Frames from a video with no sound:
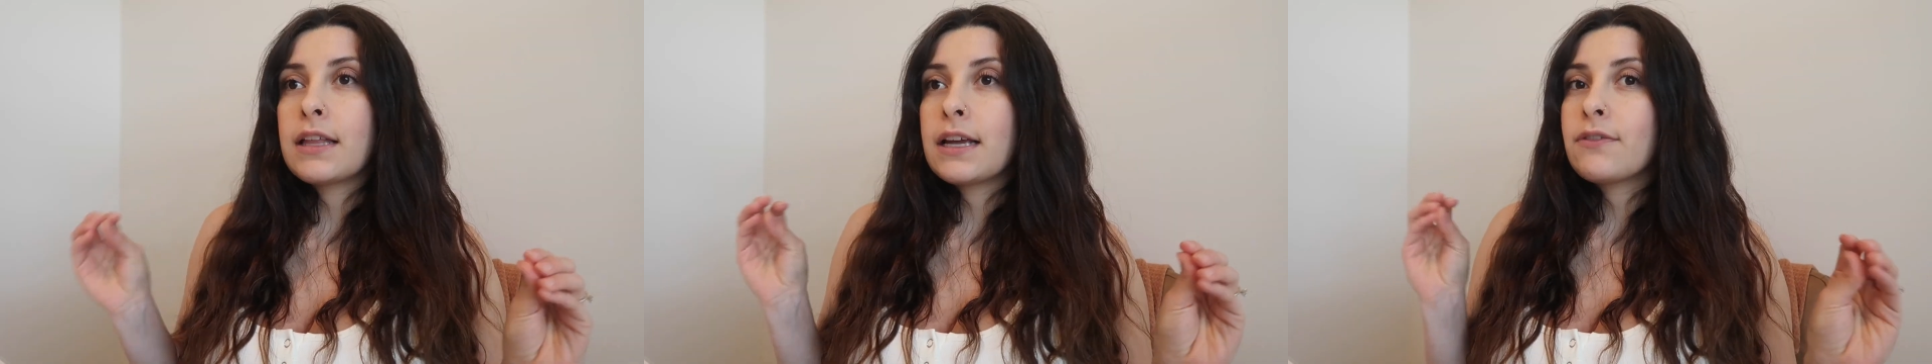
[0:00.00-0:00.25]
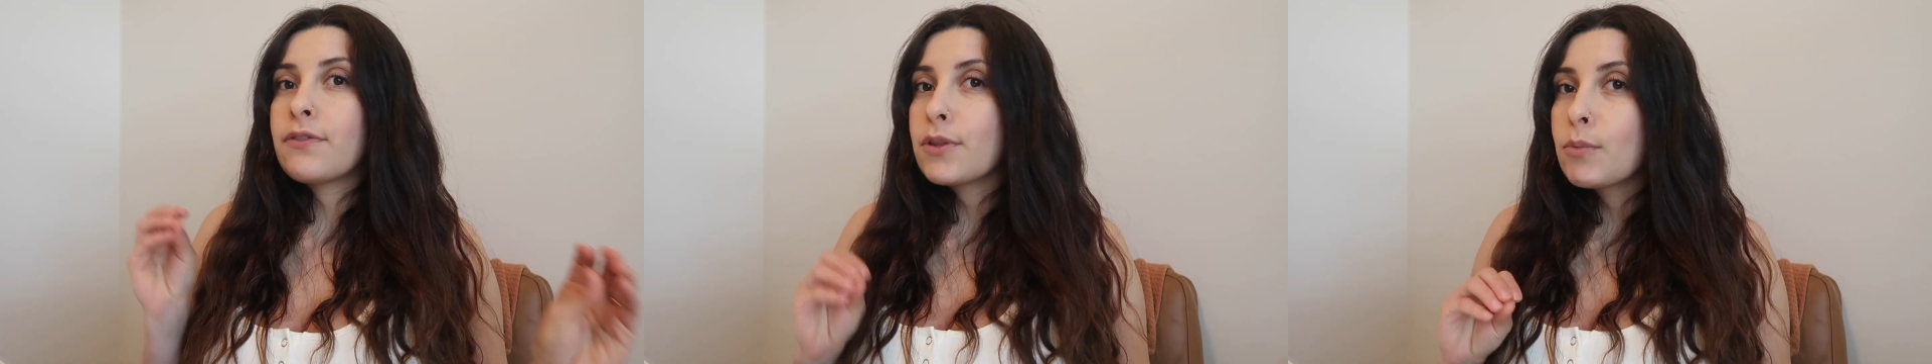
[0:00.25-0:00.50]

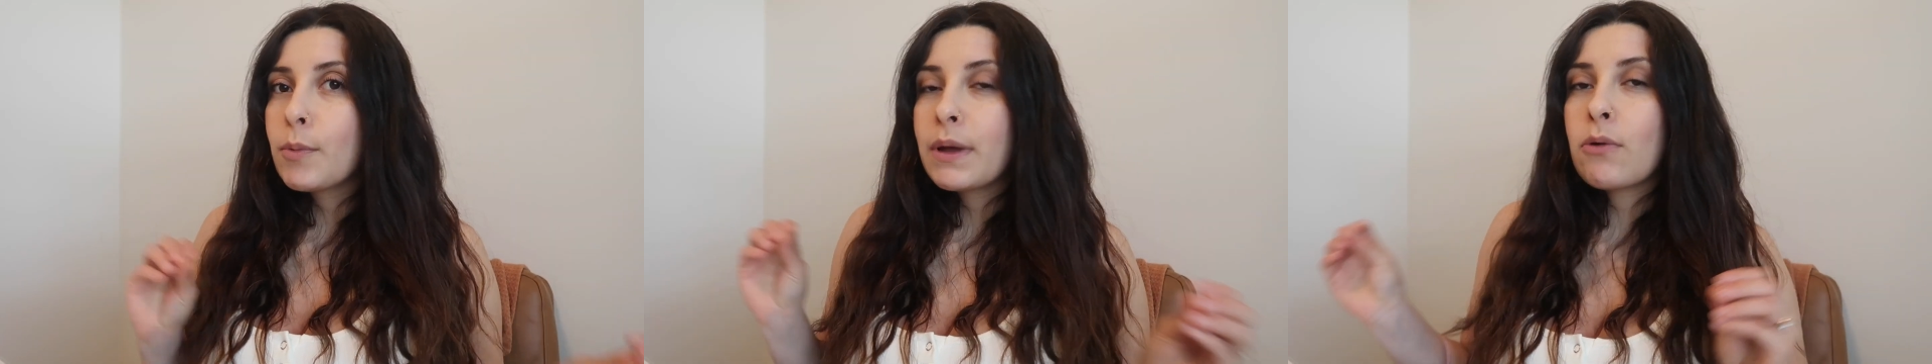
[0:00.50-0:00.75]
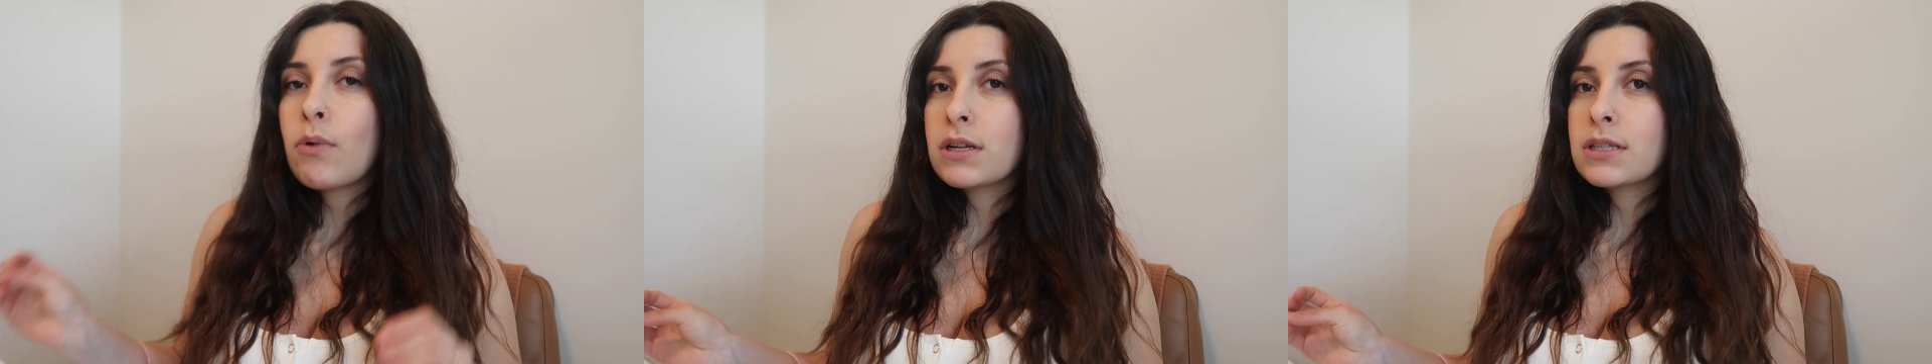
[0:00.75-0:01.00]
Like from the
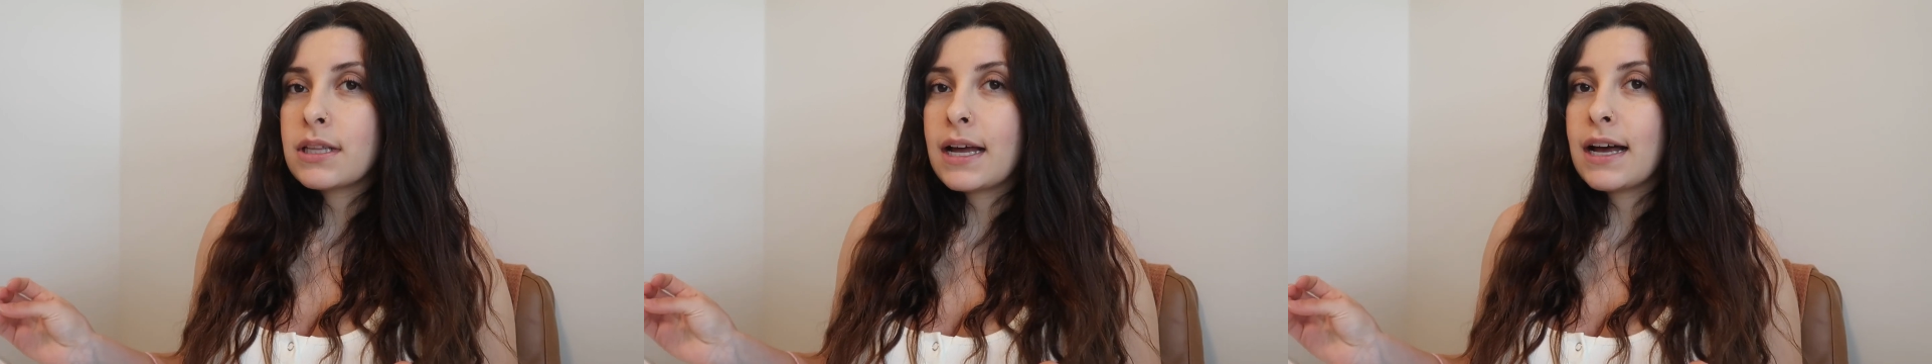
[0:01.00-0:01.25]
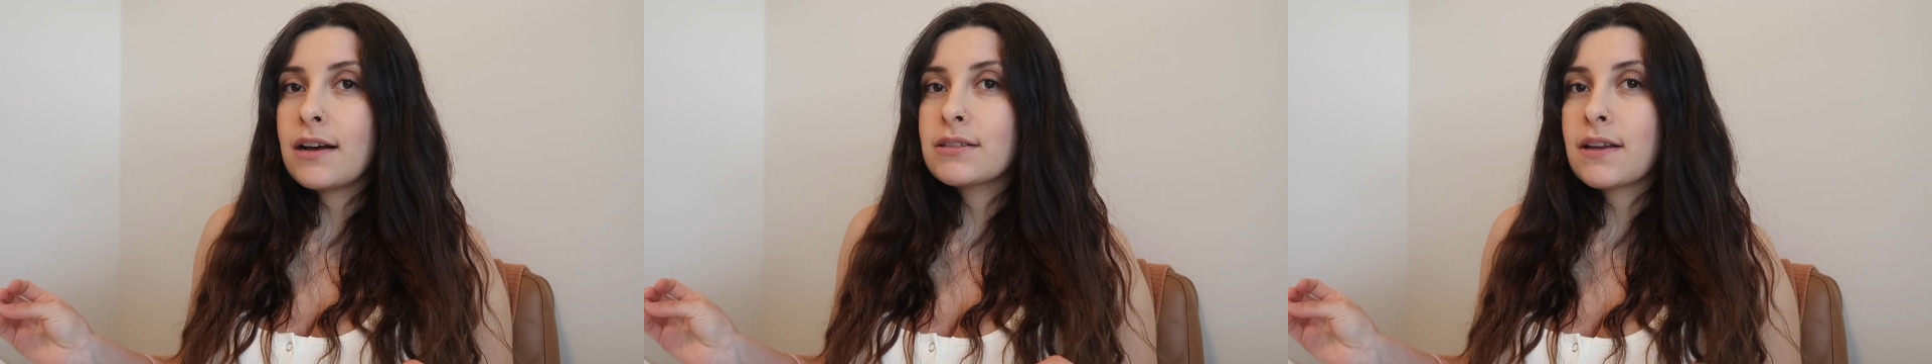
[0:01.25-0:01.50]
moment I walked in the
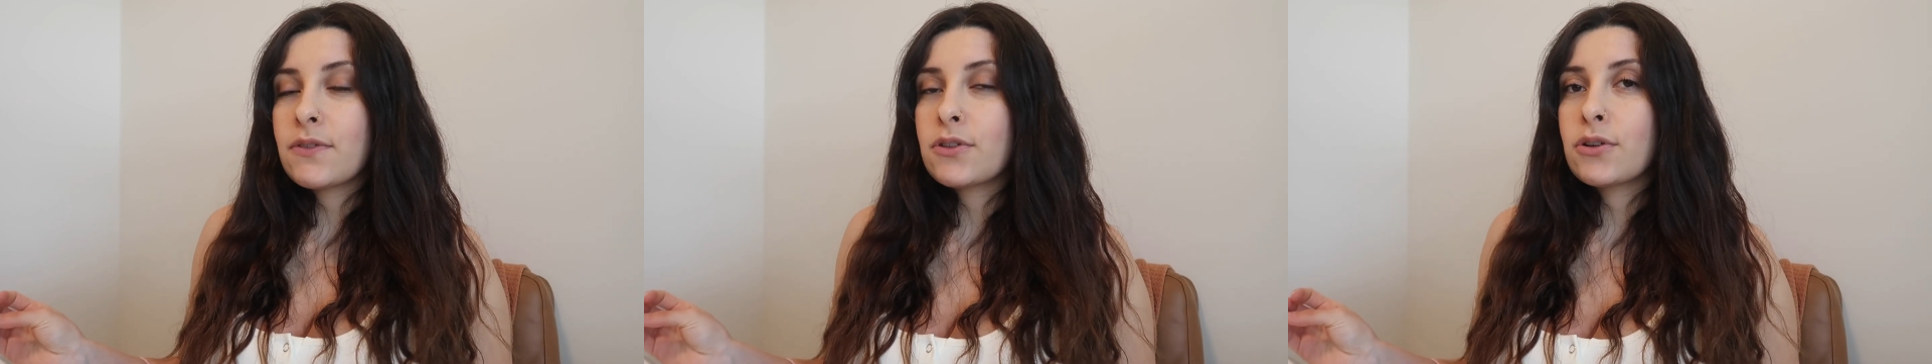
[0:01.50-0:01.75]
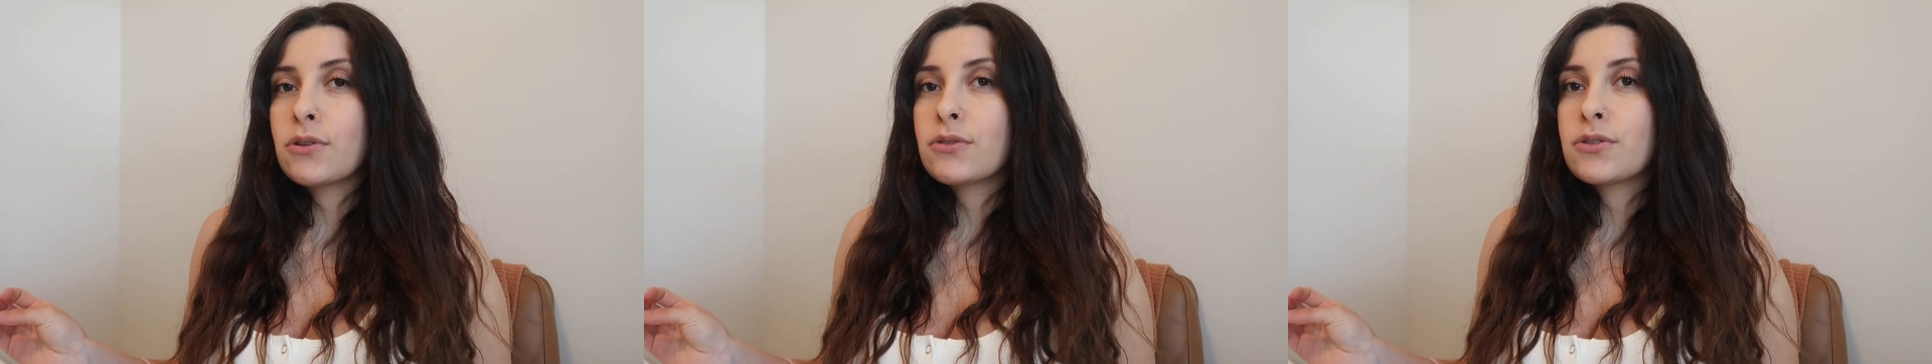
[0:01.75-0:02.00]
house after
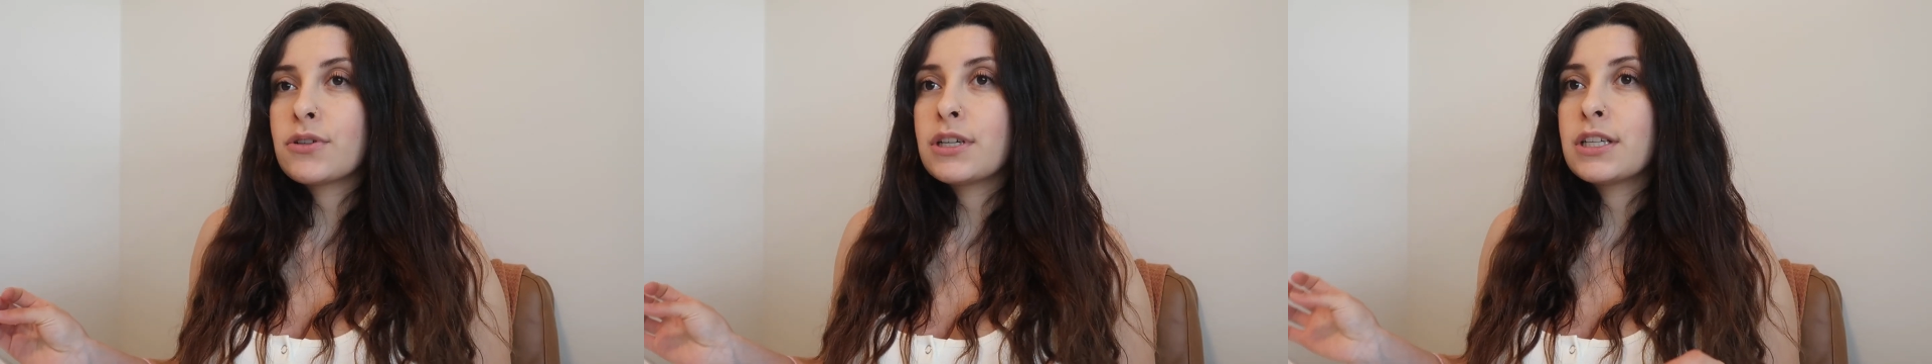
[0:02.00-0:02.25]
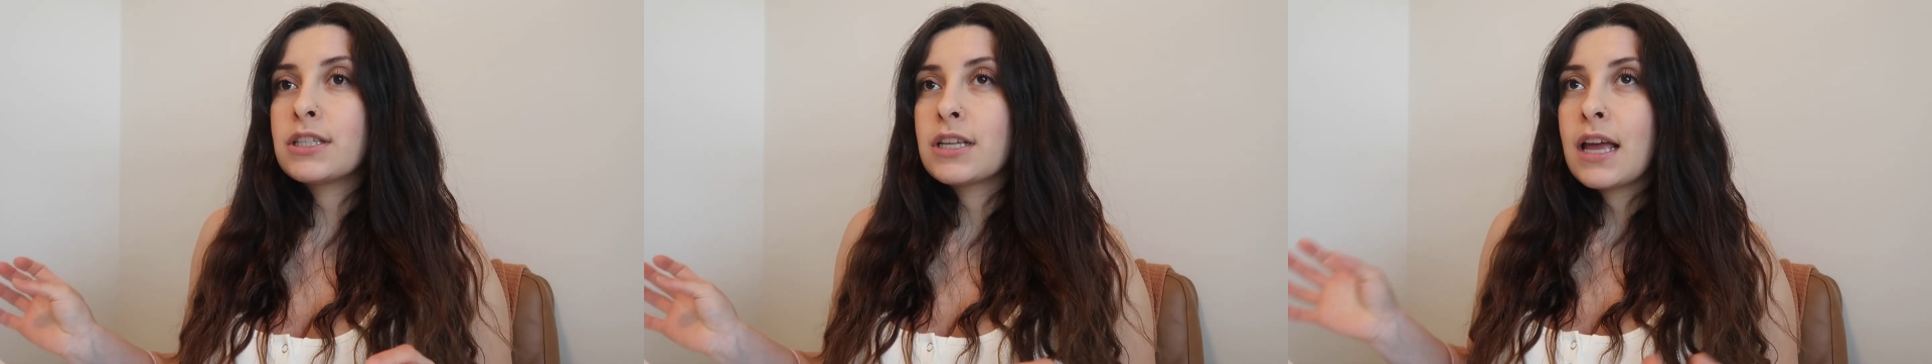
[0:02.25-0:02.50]
the
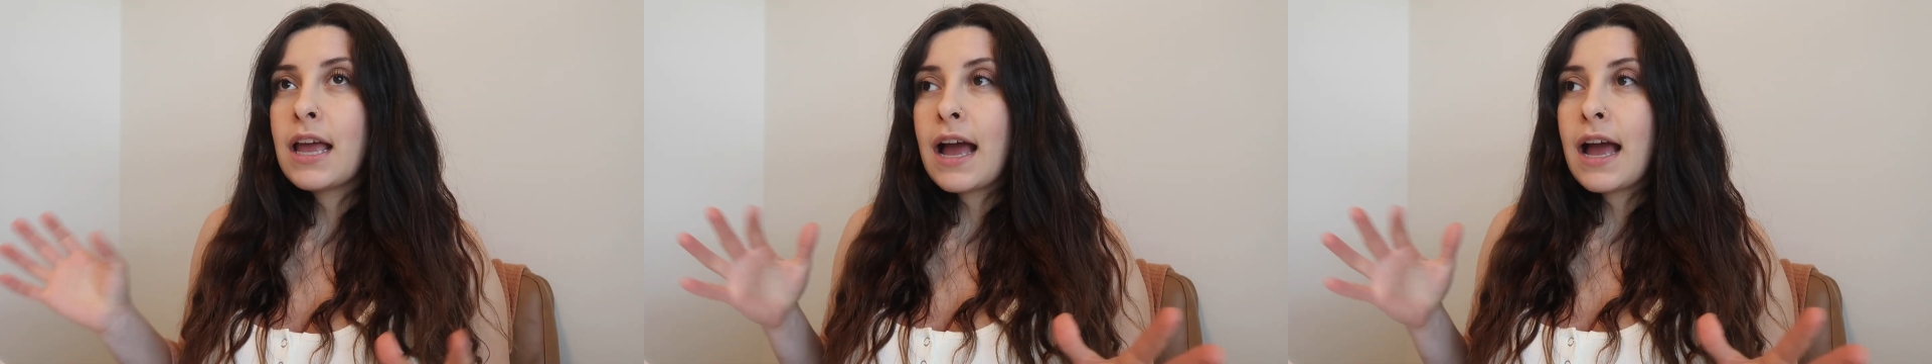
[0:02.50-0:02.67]
groceries,